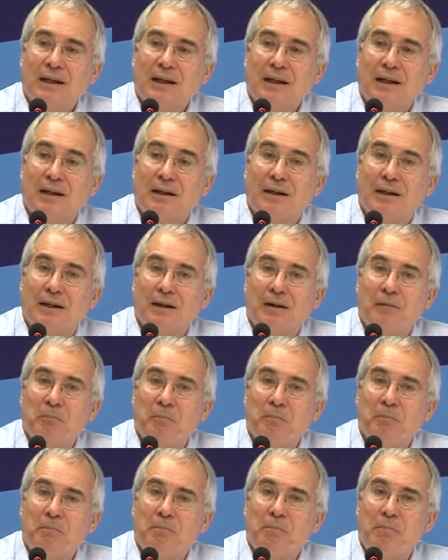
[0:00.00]

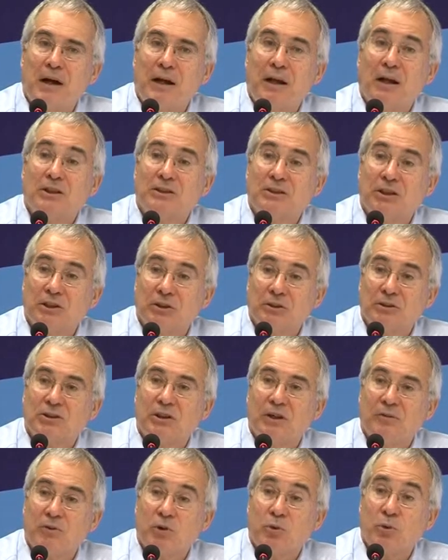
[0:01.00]
but asking
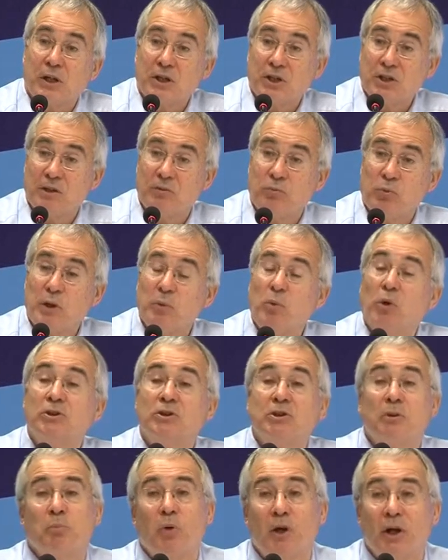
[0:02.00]
yourself the question, if we
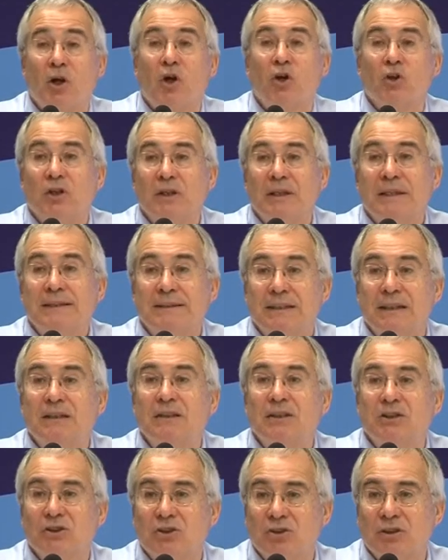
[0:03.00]
want to bring on these
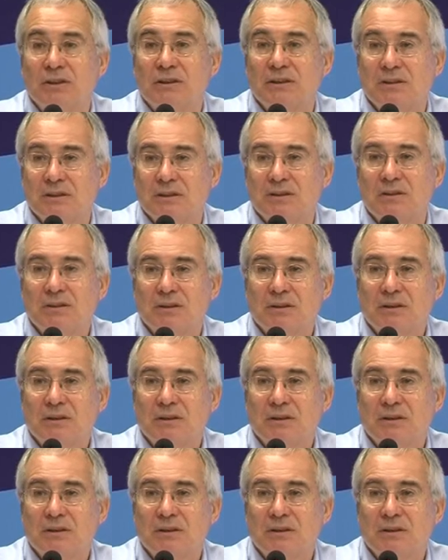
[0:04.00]
industries,